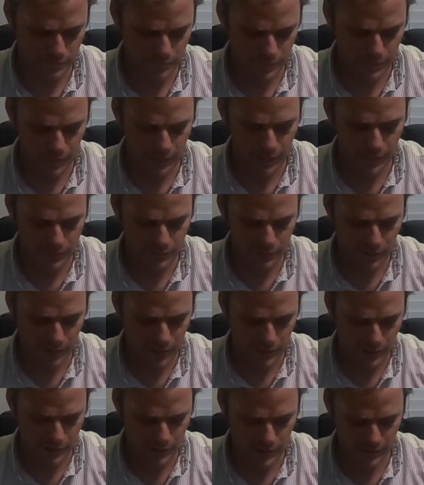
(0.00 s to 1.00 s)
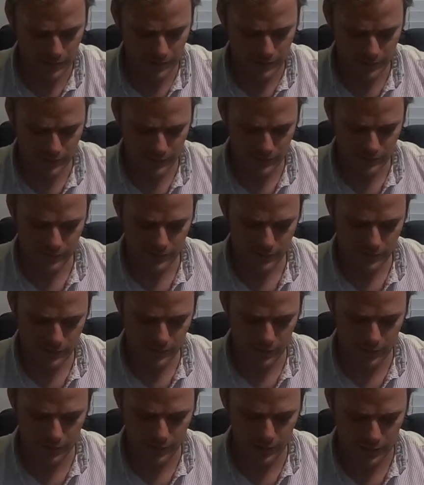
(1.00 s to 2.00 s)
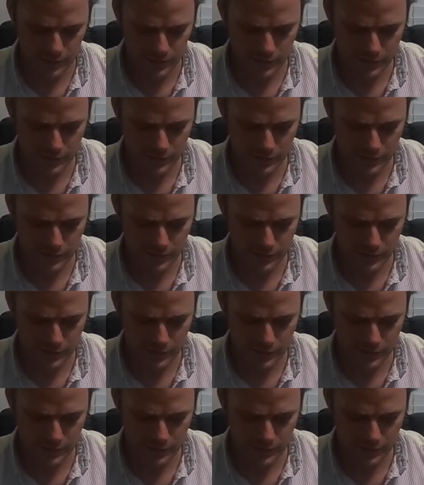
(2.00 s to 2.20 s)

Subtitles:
Satisfying clicks. Oh yeah.